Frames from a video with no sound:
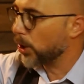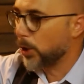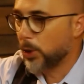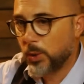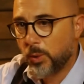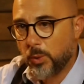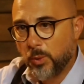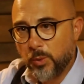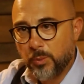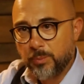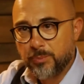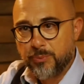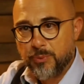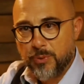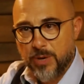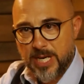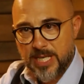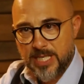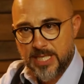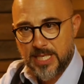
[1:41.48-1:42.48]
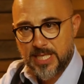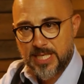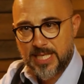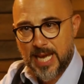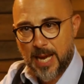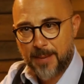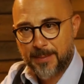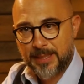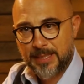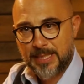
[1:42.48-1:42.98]
cool breezes
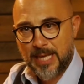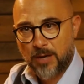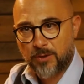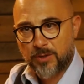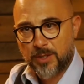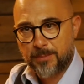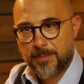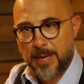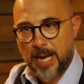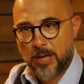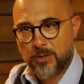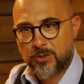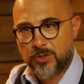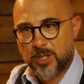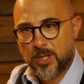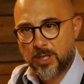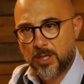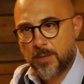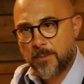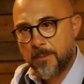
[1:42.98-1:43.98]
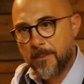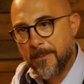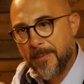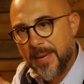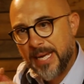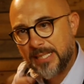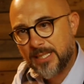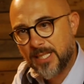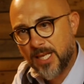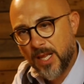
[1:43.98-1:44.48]
coming down the mountain,
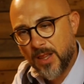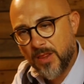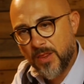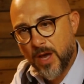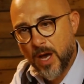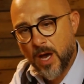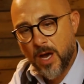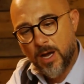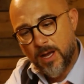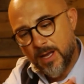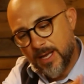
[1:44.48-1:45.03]
meeting the